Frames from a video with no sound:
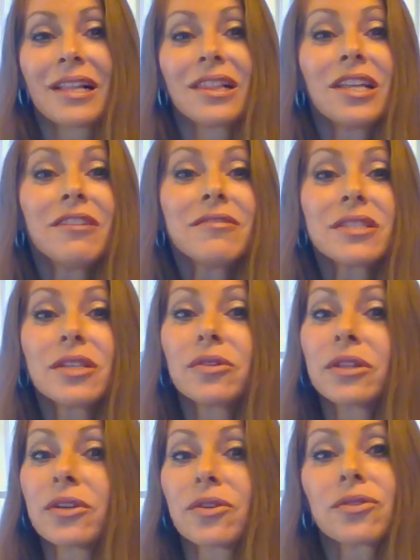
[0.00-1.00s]
Love is the
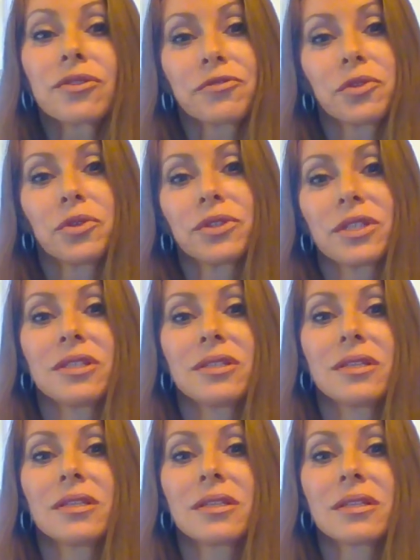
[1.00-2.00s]
only cure for all the
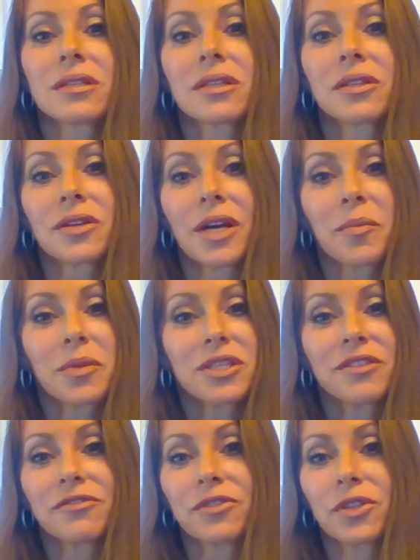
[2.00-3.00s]
diseases and the
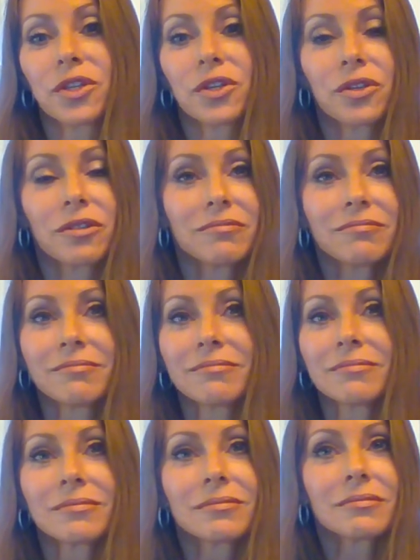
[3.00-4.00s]
remedy for your
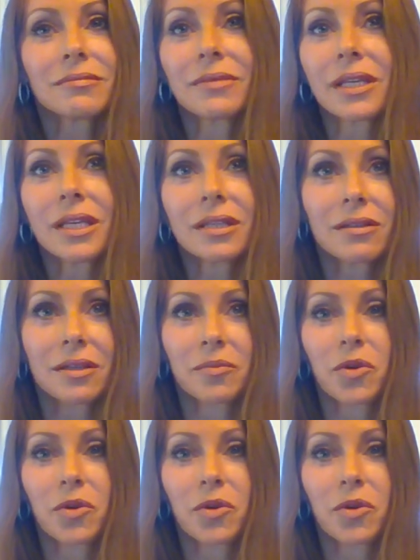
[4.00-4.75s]
inner